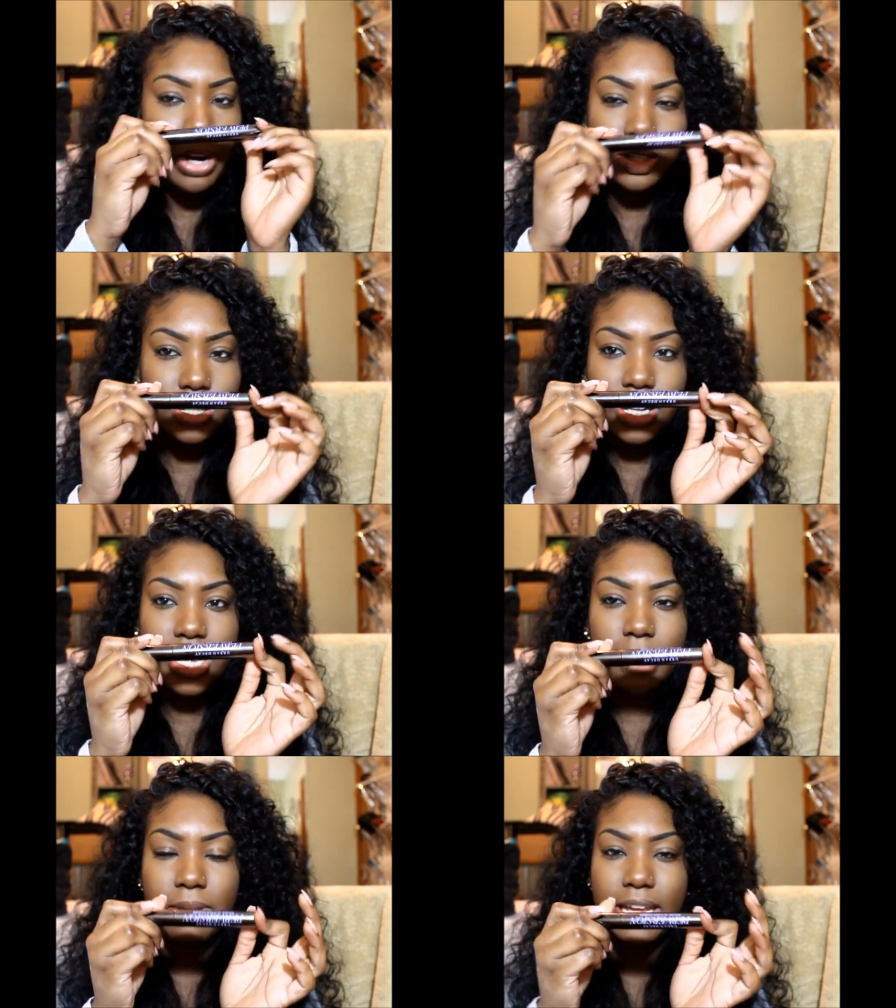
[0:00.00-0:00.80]
purchase it
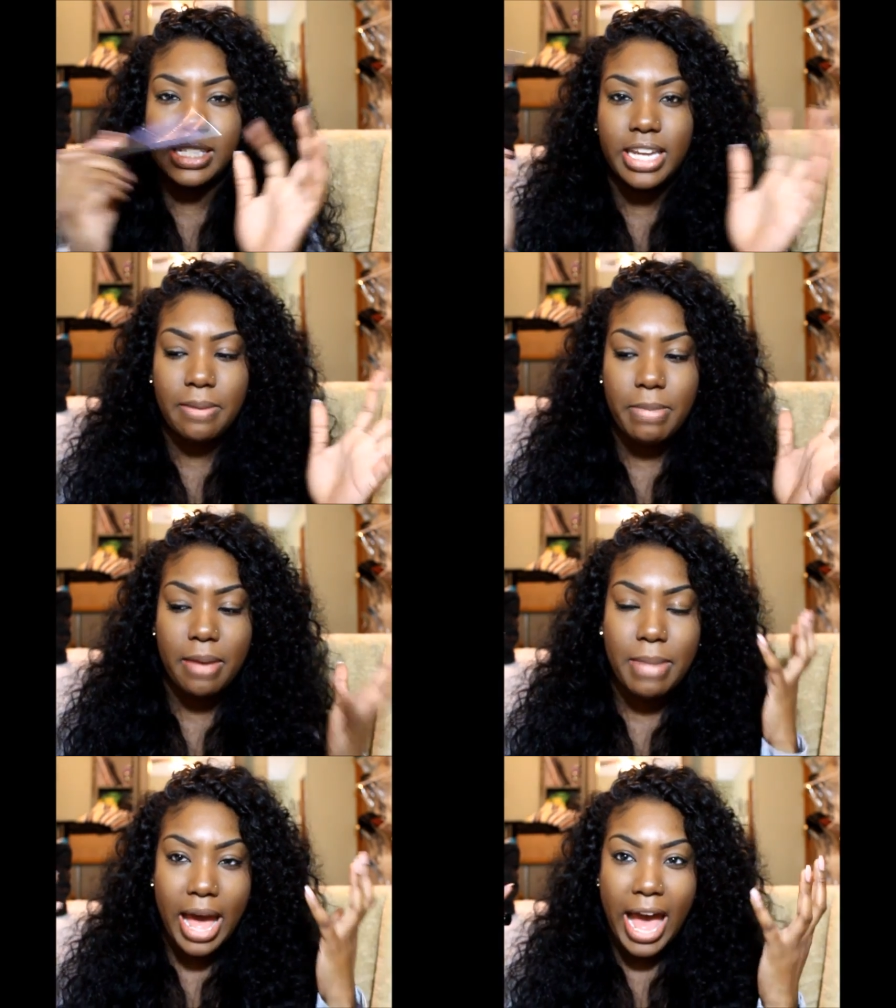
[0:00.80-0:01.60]
again because it didn't
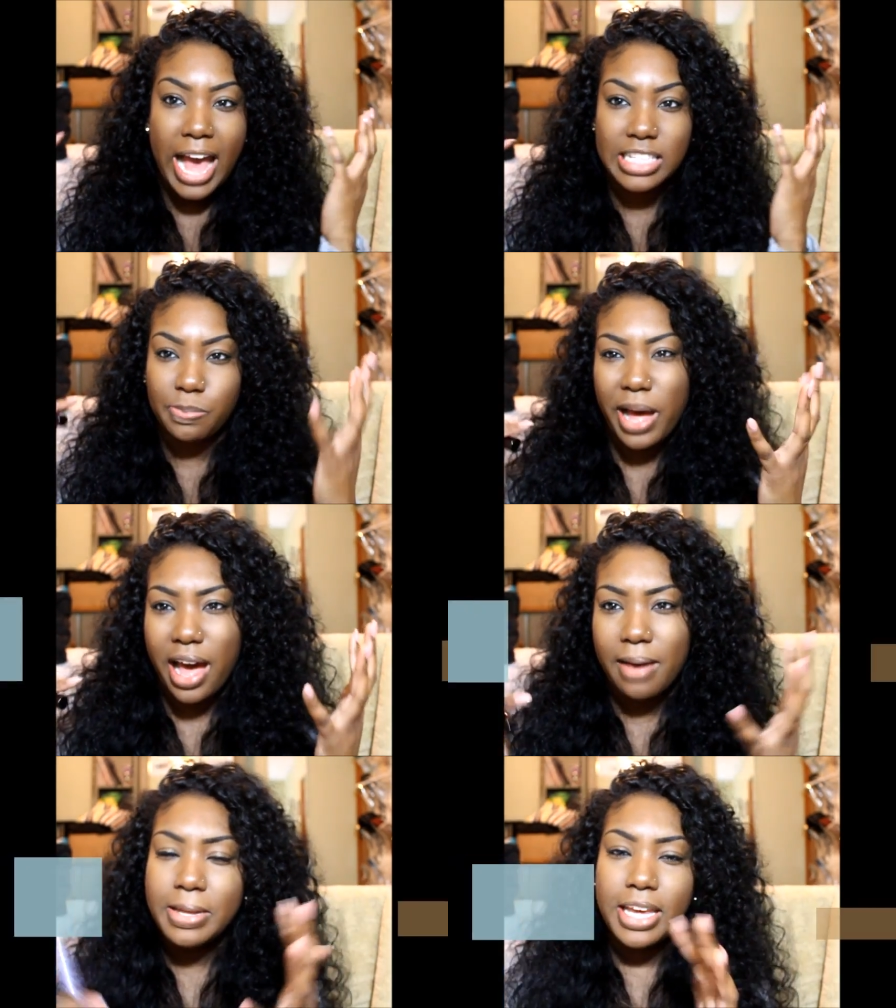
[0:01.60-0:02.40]
make my eyes
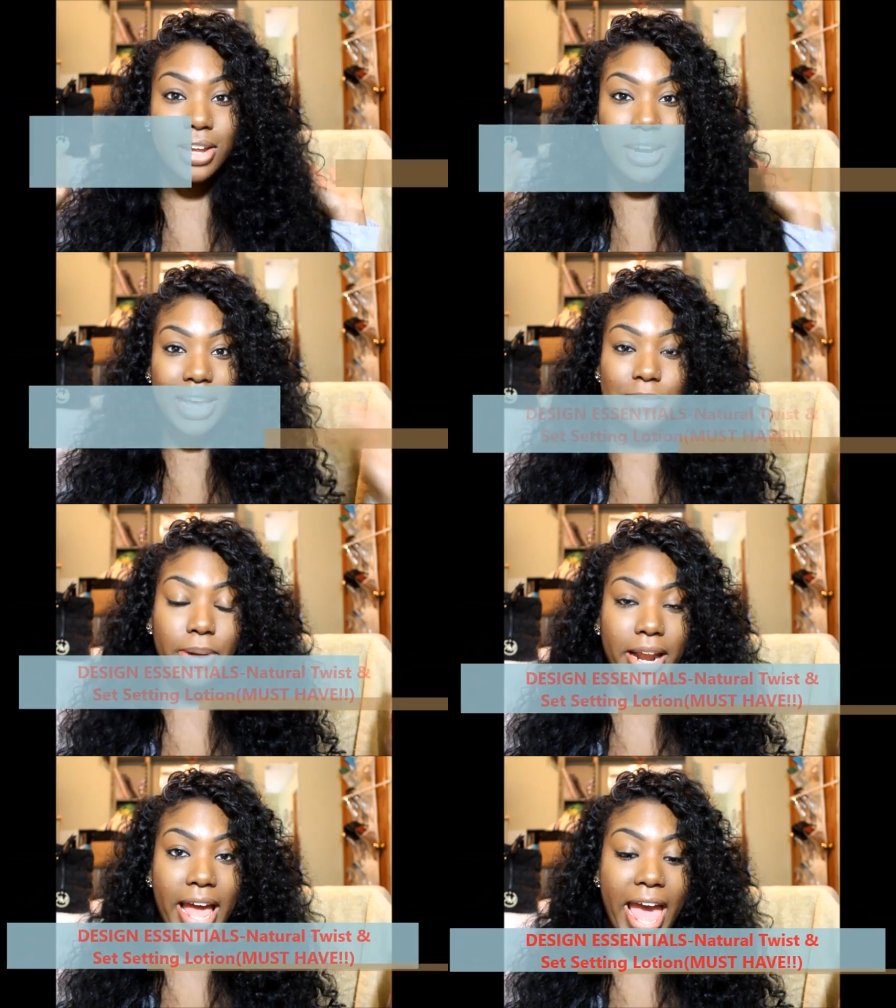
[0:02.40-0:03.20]
pop. So the next
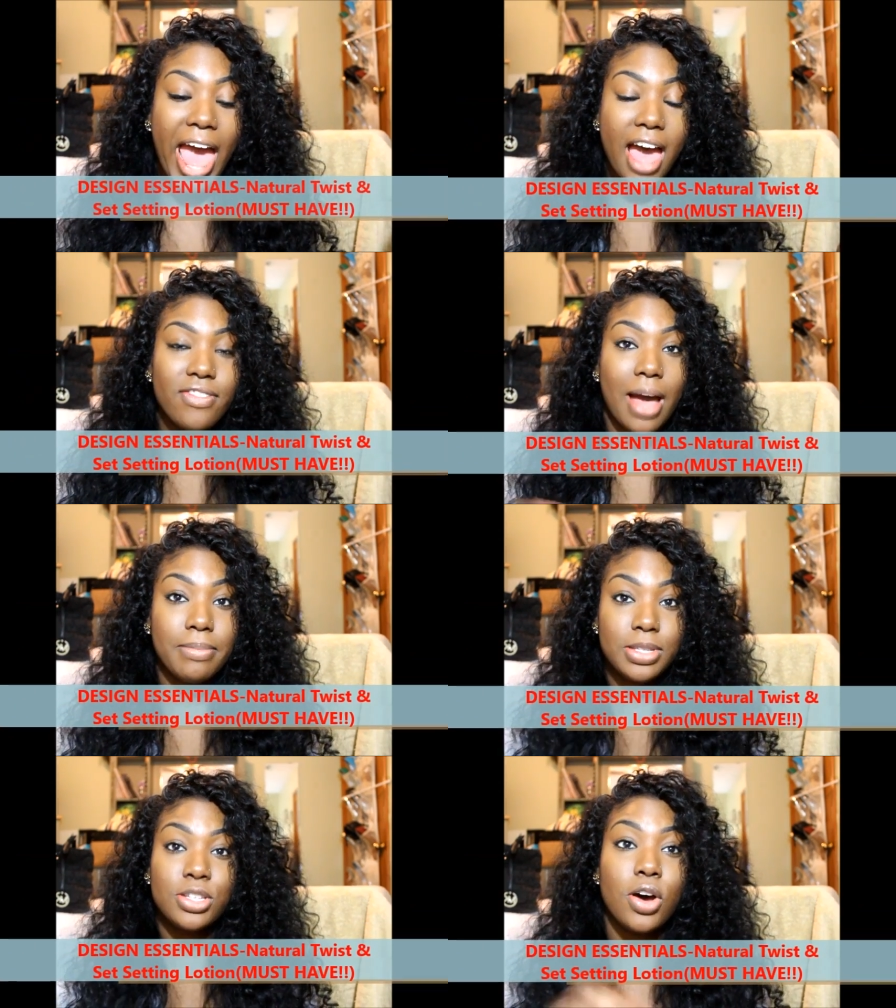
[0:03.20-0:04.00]
product I have,
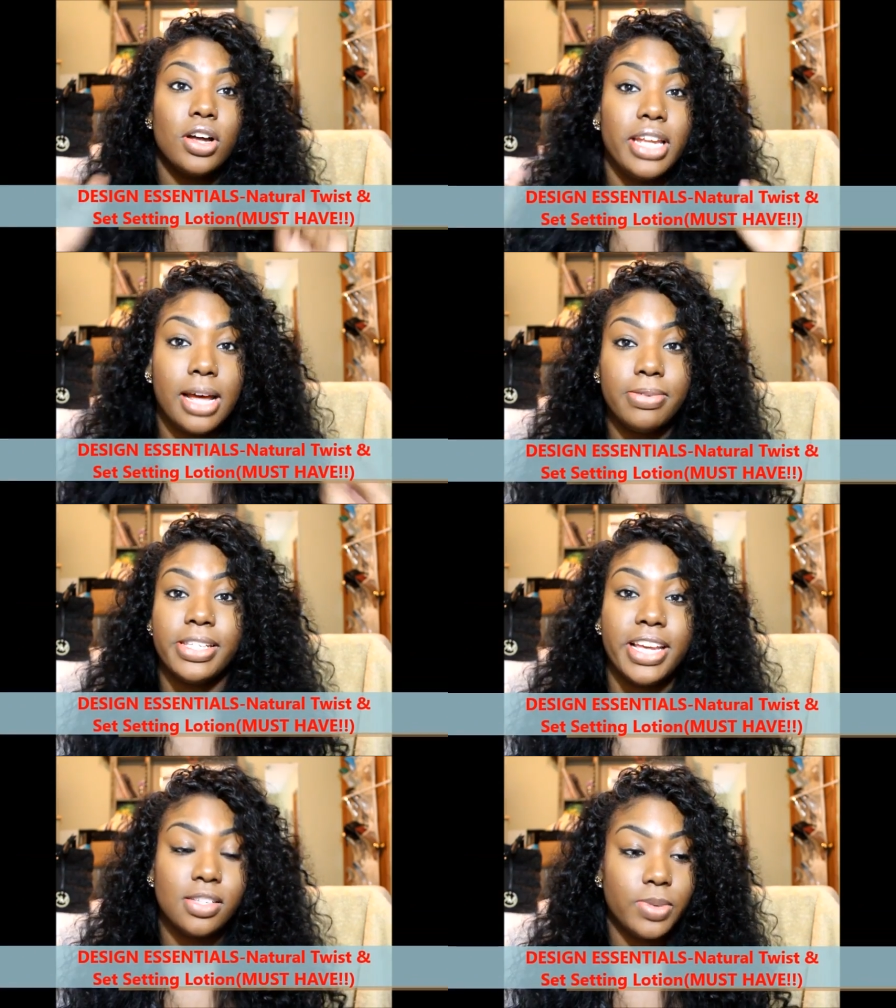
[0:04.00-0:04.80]
I'm totally
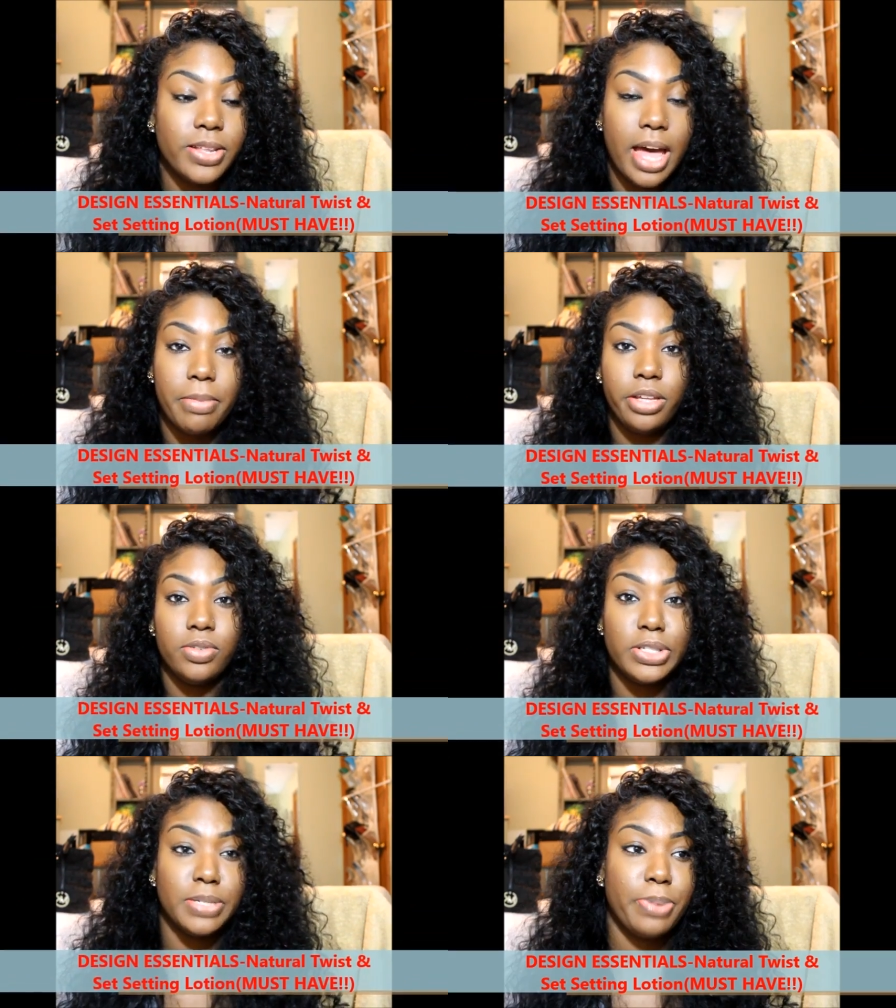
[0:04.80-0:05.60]
obsessed with. I've been
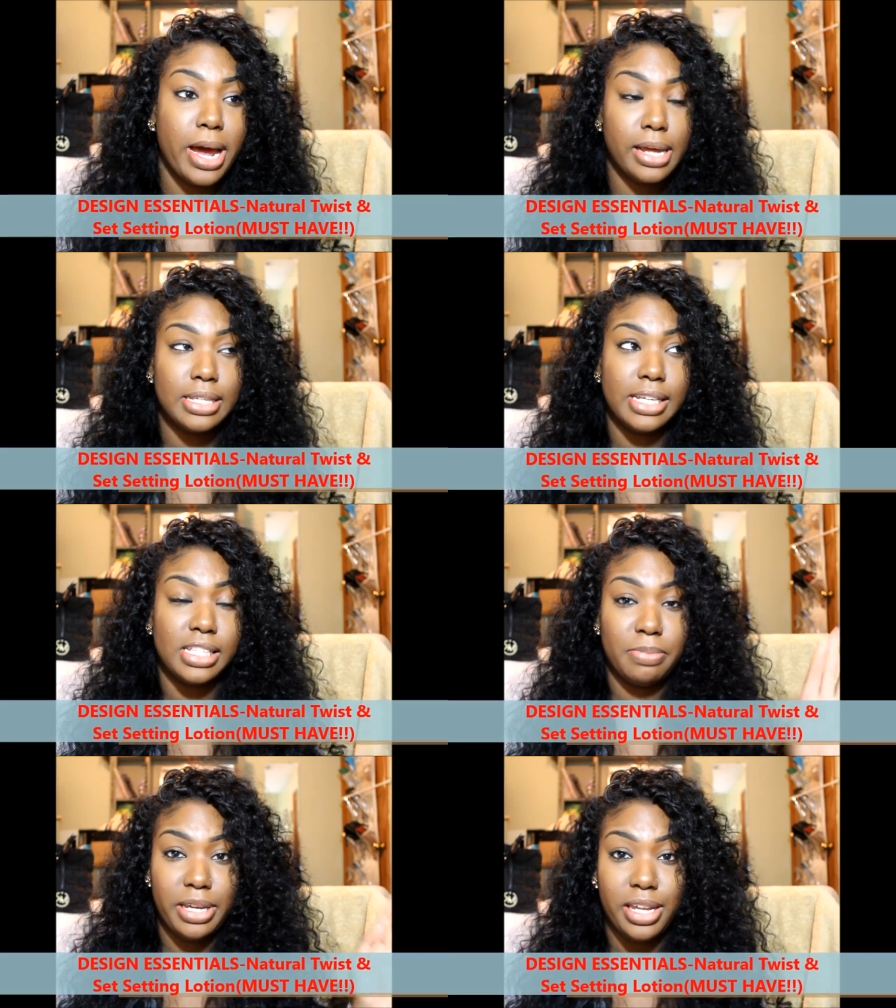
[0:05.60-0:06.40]
using this product
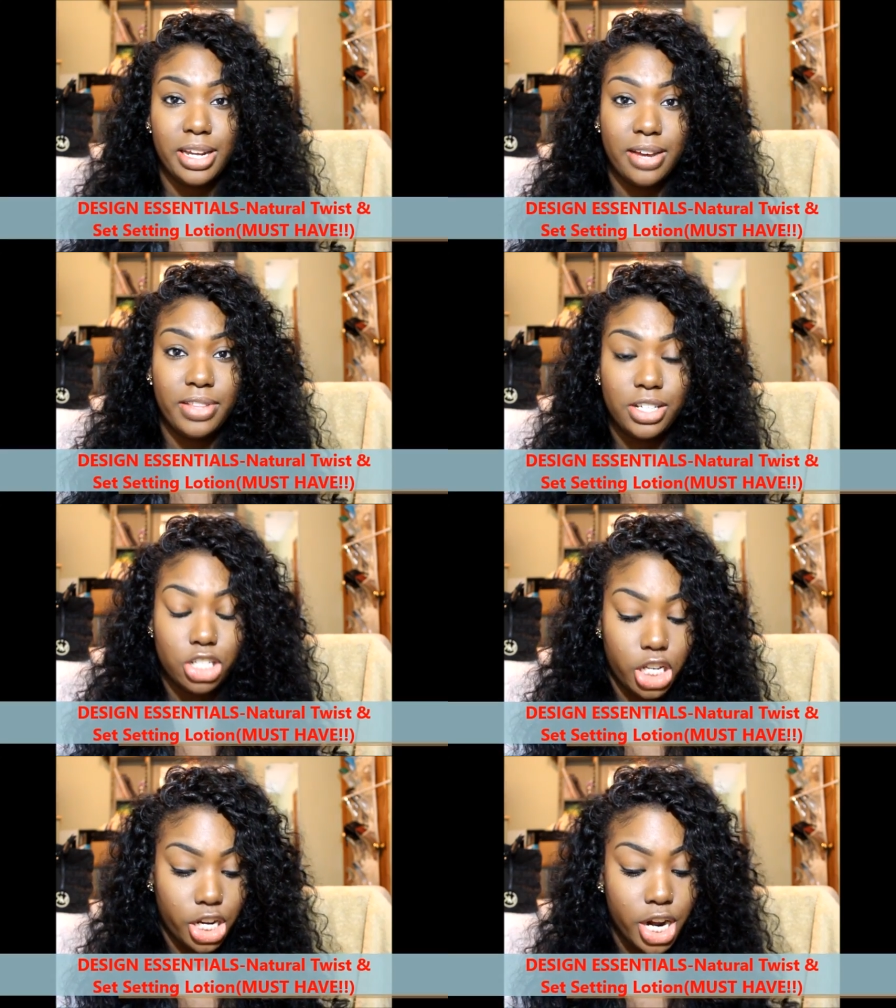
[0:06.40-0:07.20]
since the beginning of this
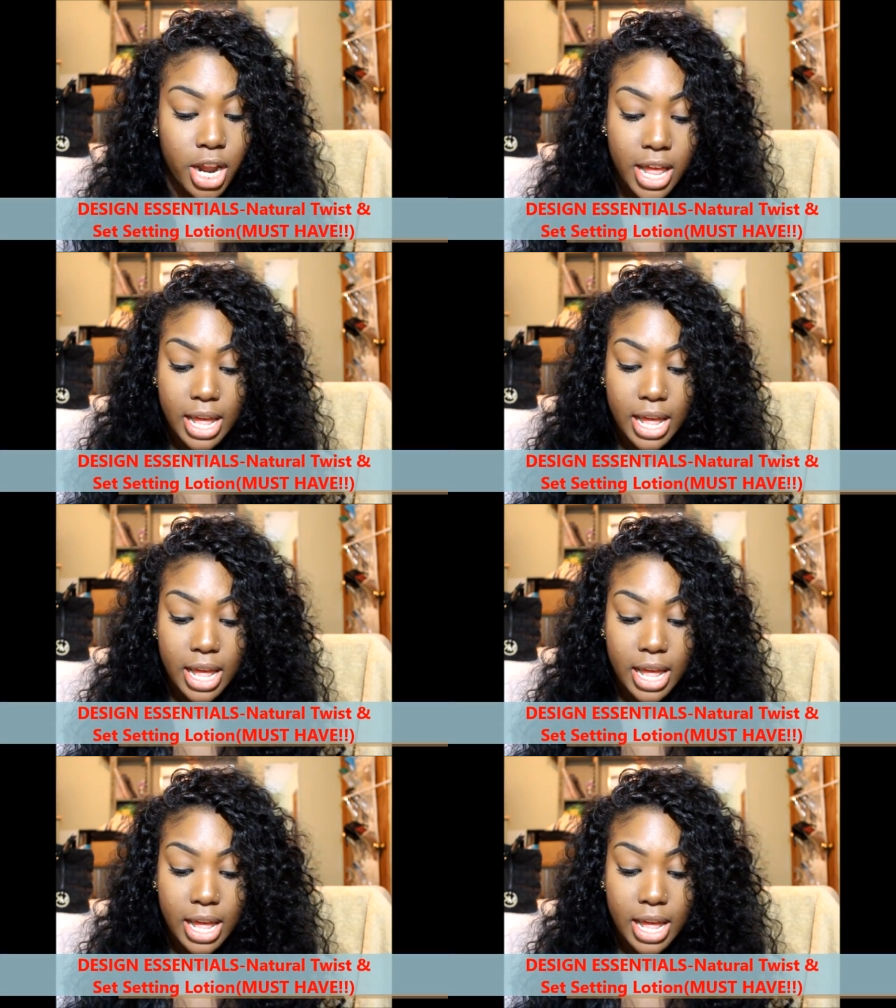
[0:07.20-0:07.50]
year.